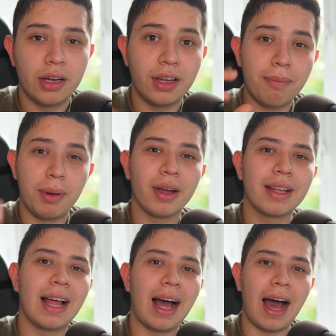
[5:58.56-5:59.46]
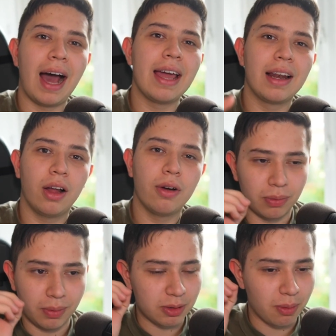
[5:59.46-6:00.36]
Another plugin that I
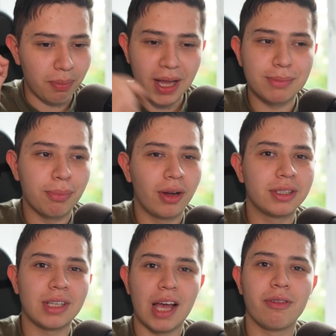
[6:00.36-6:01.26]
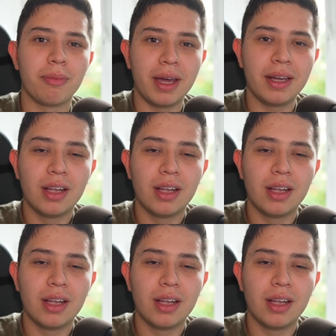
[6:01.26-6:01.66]
love, was the best purchase I ever made,